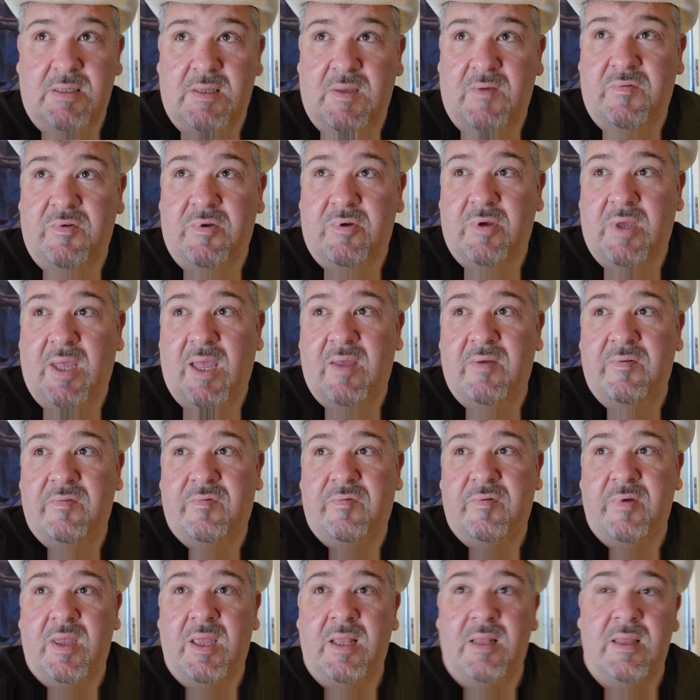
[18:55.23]
If you
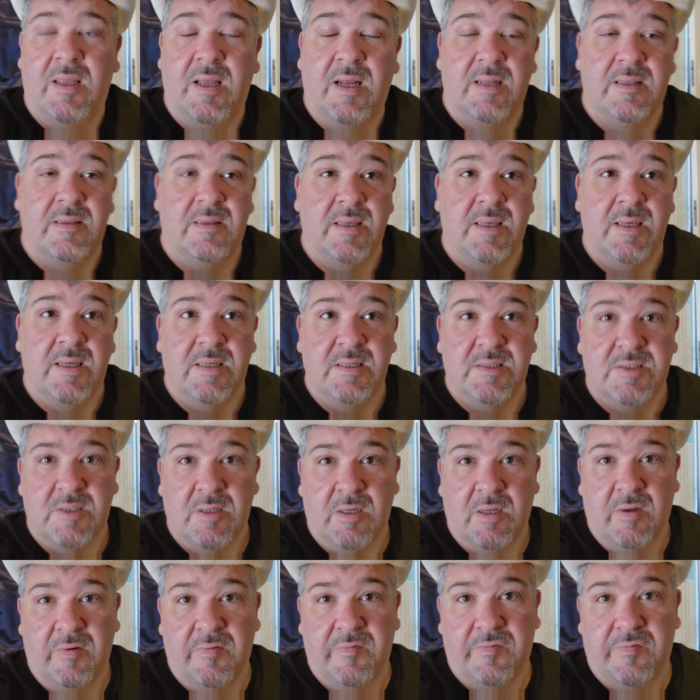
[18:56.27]
have any ideas
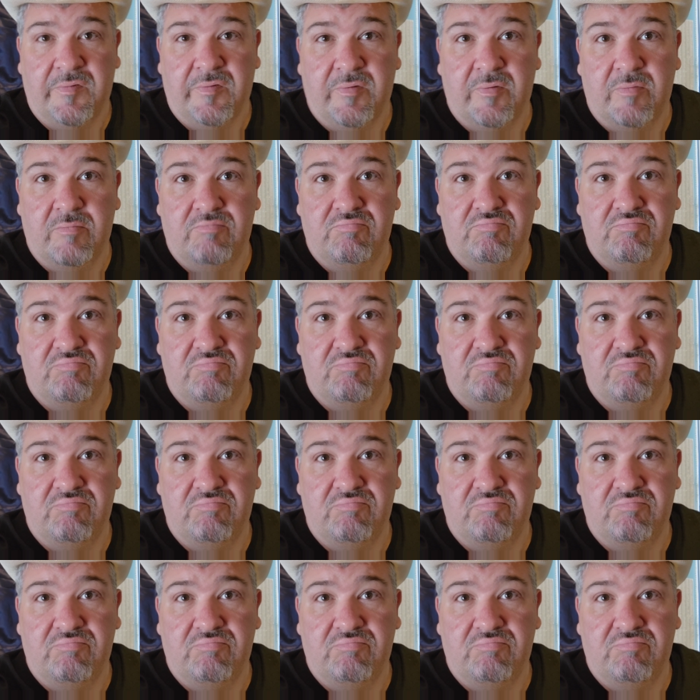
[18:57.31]
of